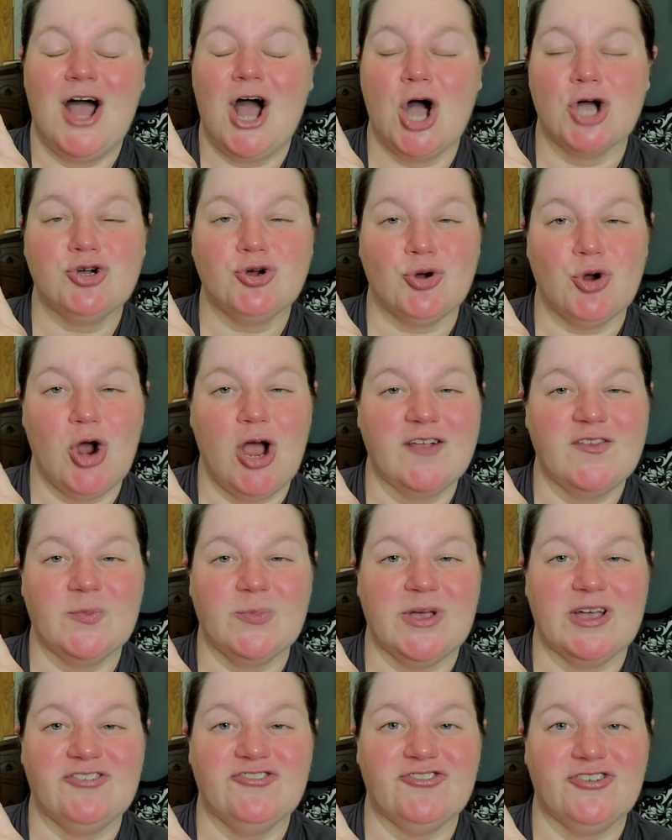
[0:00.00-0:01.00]
Across
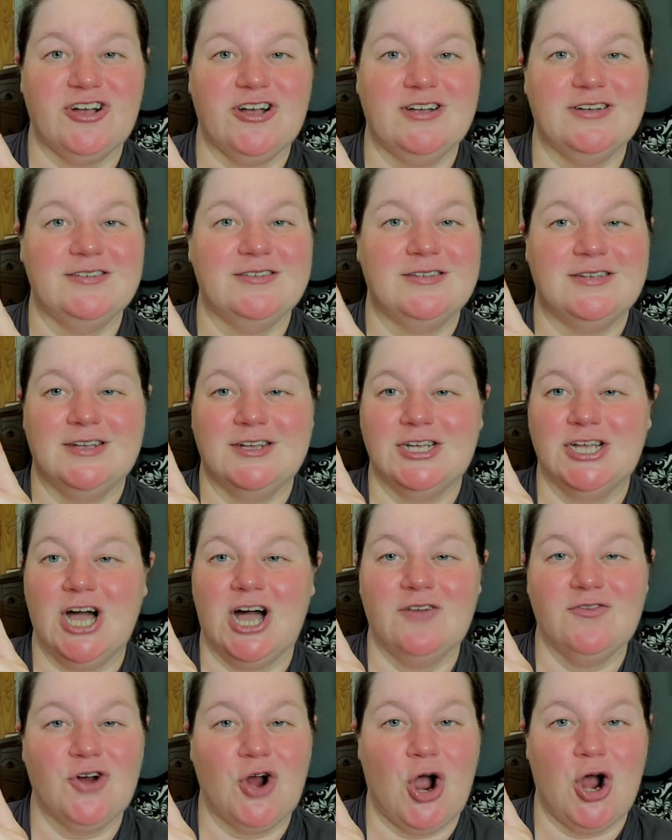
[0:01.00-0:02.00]
picture.
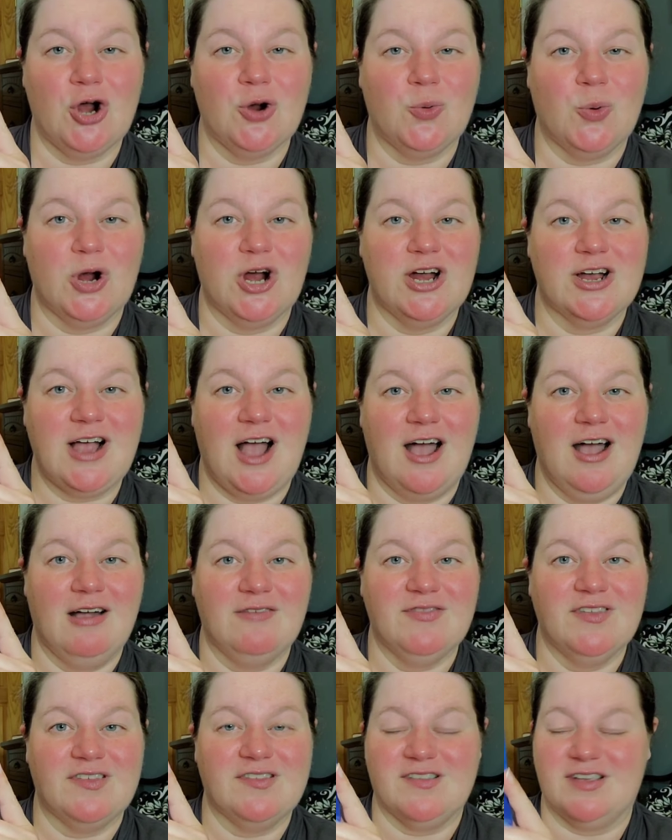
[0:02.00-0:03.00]
Cover artwork
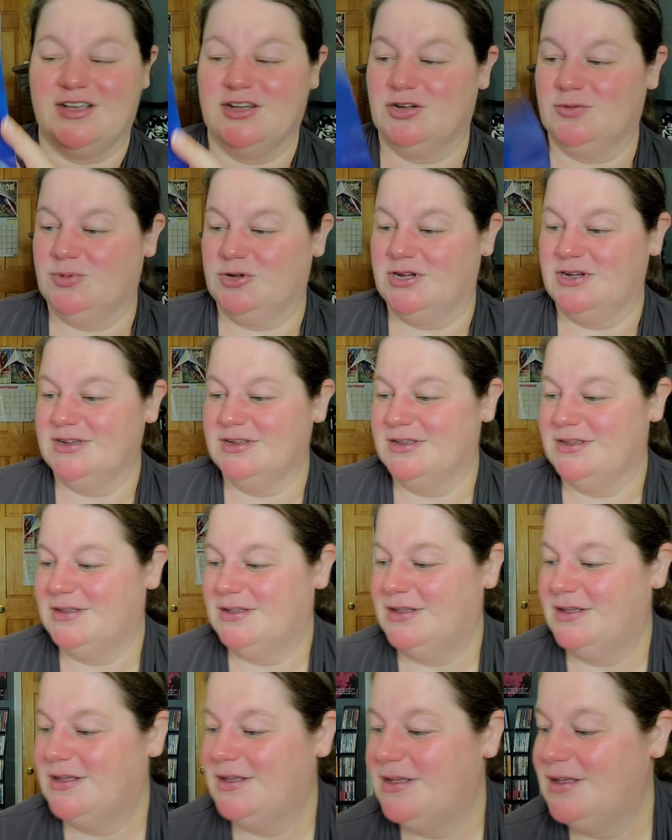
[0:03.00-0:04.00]
of the steel book.
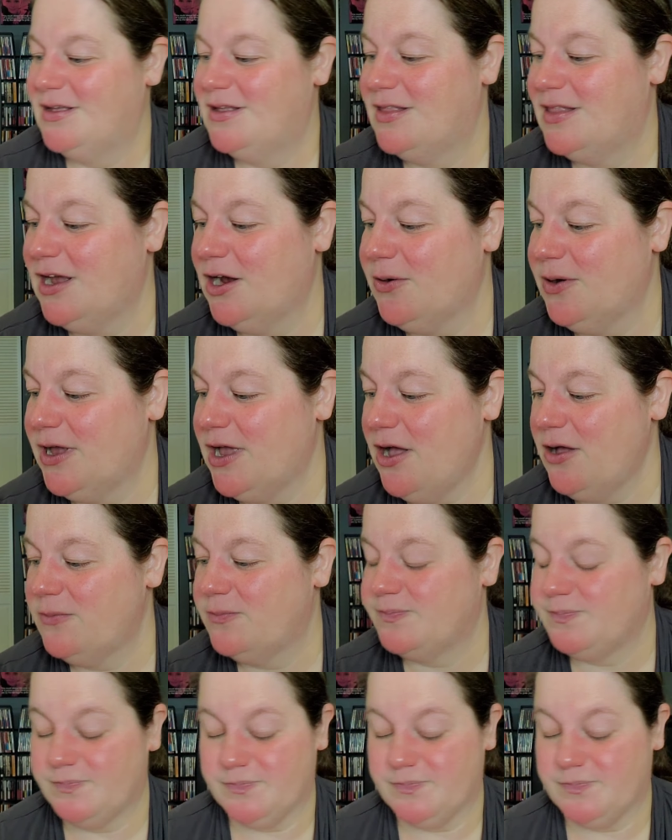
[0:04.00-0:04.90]
There we go.